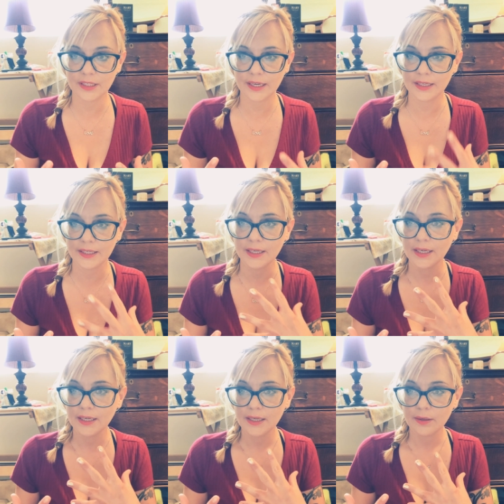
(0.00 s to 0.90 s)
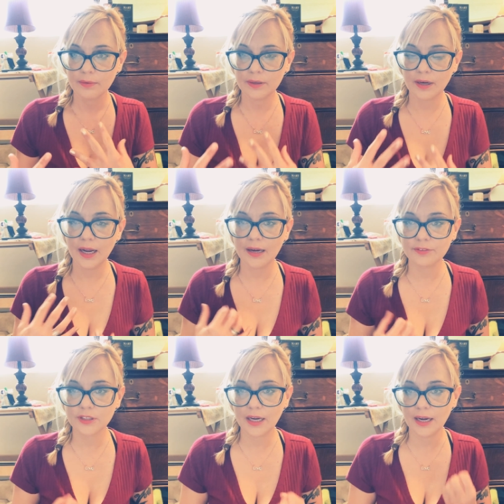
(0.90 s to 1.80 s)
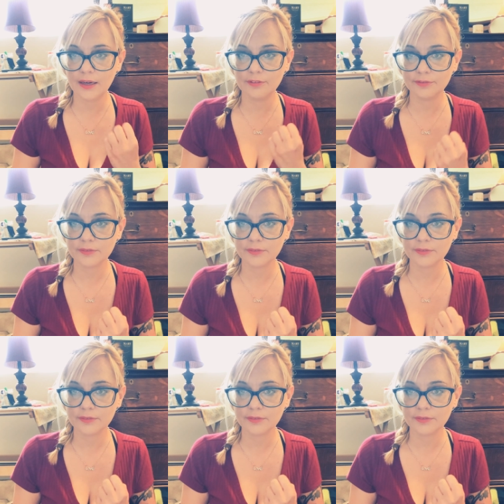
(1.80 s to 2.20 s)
Like, we don't have to have